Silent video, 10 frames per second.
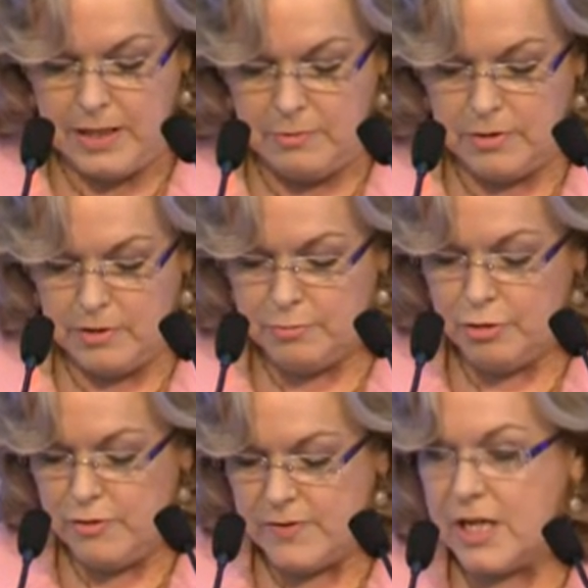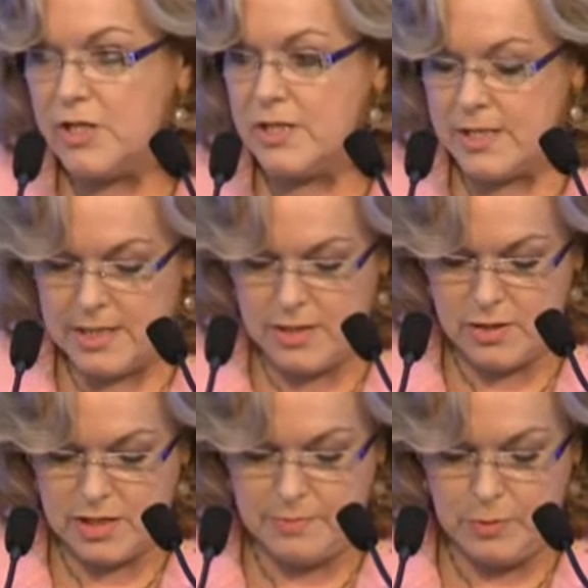with an approved agency to
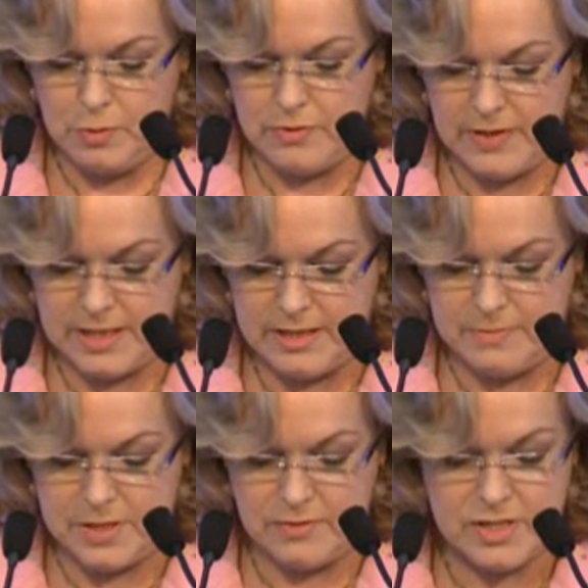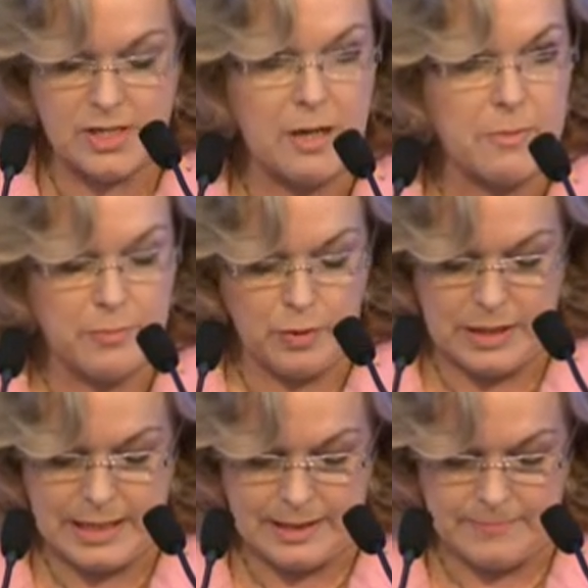support victims of
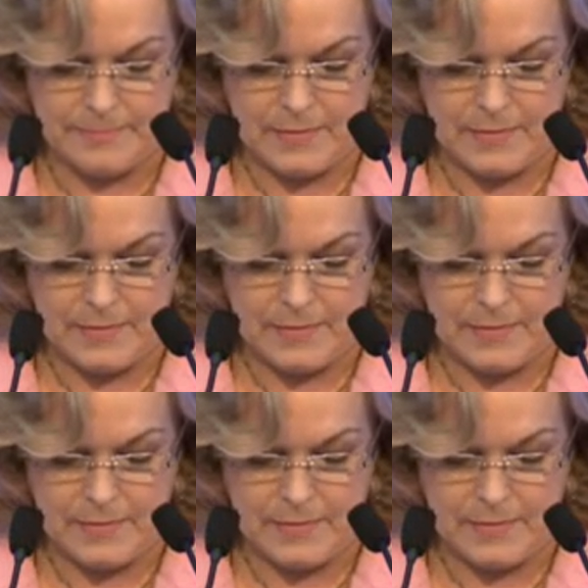cyberbullying.